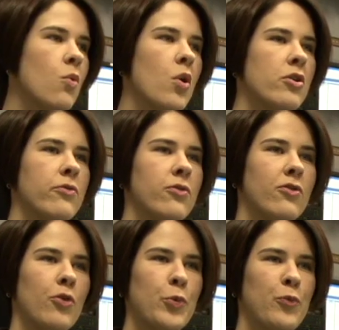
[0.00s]

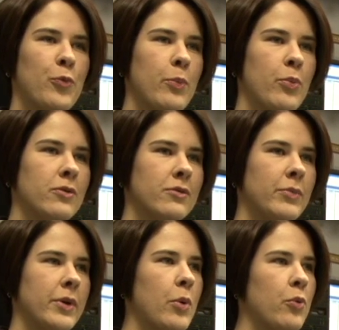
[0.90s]
wonderful group of people. I
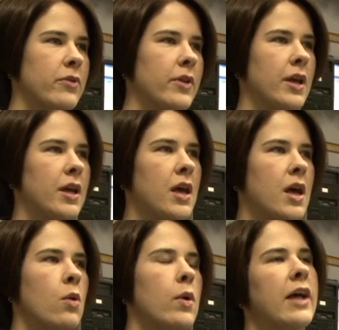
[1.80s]
mean, mostly,
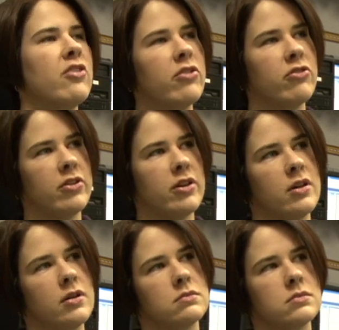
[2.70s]
well, actually, there's
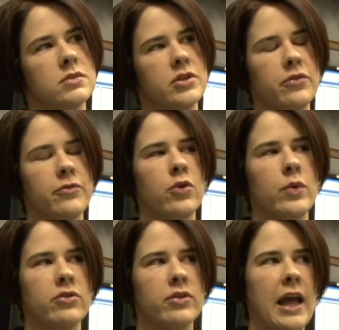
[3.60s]
a, a
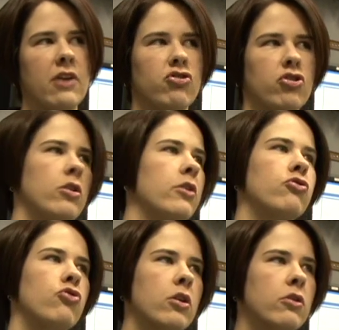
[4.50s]
few international
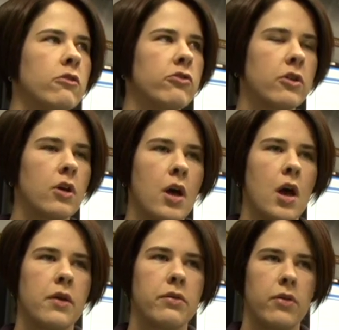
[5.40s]
instructors,
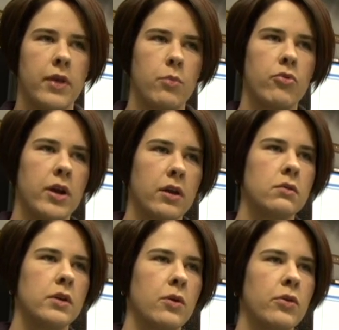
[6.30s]
so they bring,
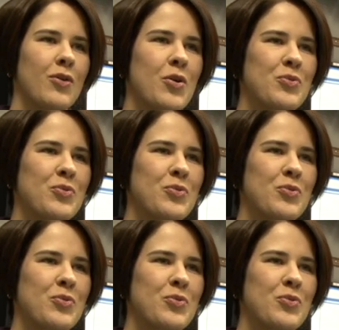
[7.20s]
you know, their own